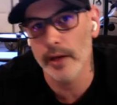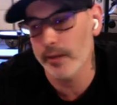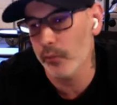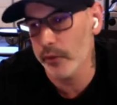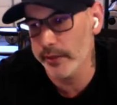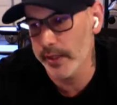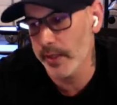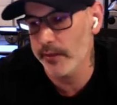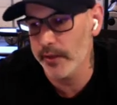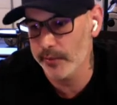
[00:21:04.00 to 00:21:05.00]
I didn't want to take
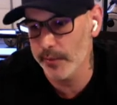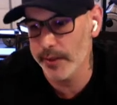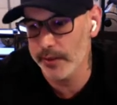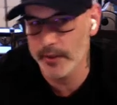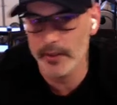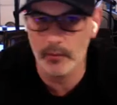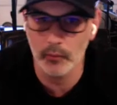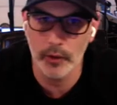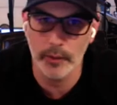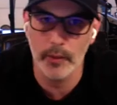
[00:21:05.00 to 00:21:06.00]
up that space. I didn't
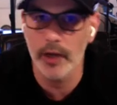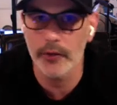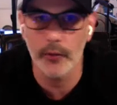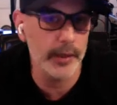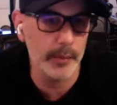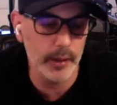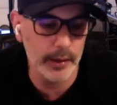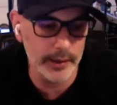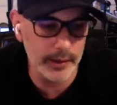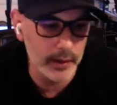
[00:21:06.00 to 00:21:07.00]
want to bother
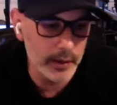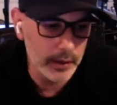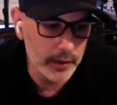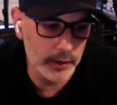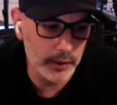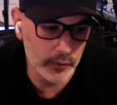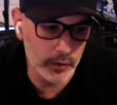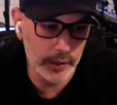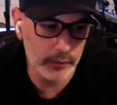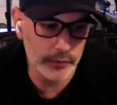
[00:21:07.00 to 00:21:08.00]
anybody. And so
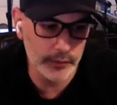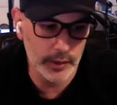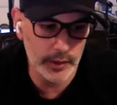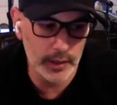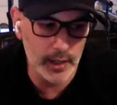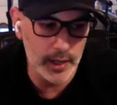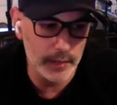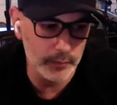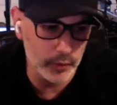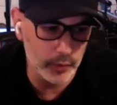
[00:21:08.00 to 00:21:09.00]
I was like,
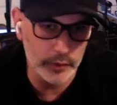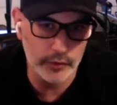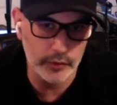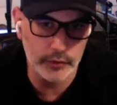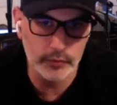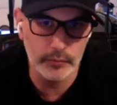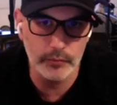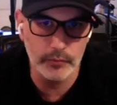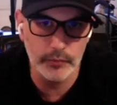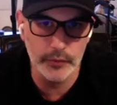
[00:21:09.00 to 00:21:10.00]
I'm going to just
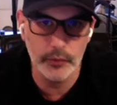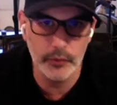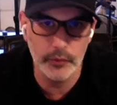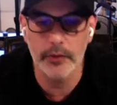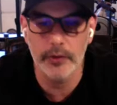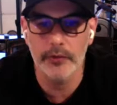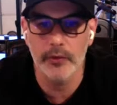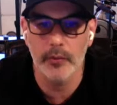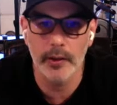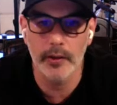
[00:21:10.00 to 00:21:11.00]
do this
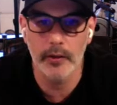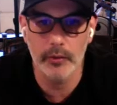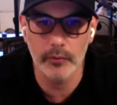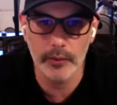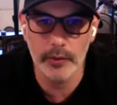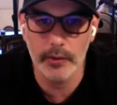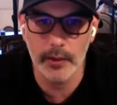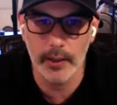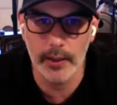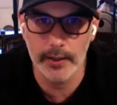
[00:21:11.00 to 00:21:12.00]
on my own.
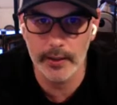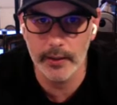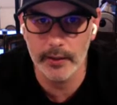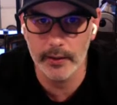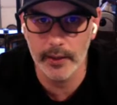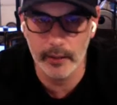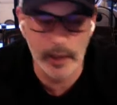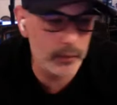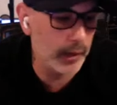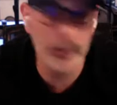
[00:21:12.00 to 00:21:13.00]
And I
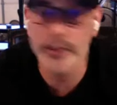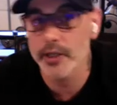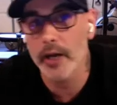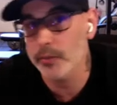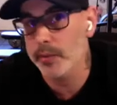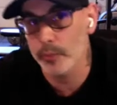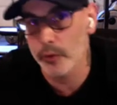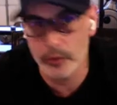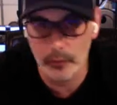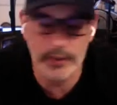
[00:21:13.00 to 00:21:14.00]
reached out to people who do
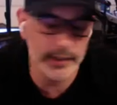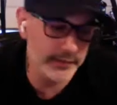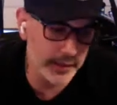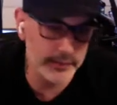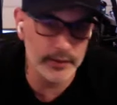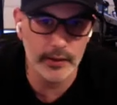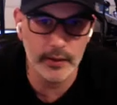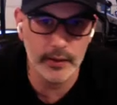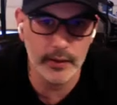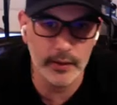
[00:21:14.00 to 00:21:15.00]
freelance editing,
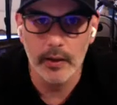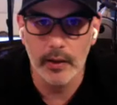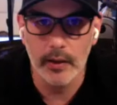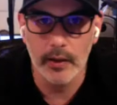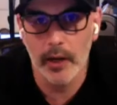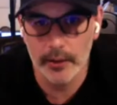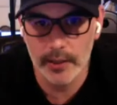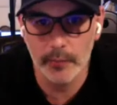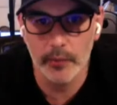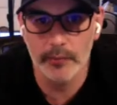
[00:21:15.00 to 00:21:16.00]
hired a couple
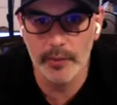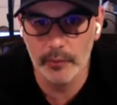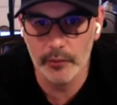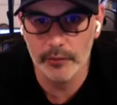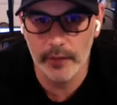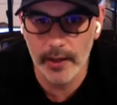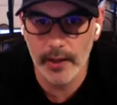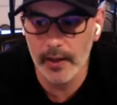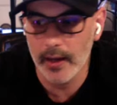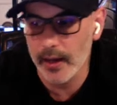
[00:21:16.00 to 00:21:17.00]
of people for that.
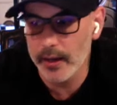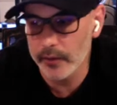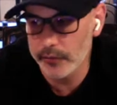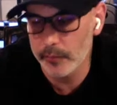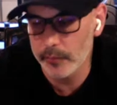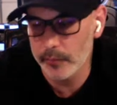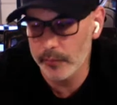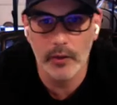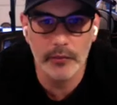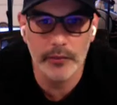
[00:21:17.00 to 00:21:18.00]
I hired
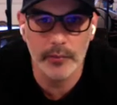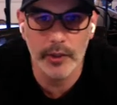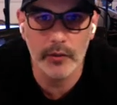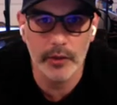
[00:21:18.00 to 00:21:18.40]
somebody who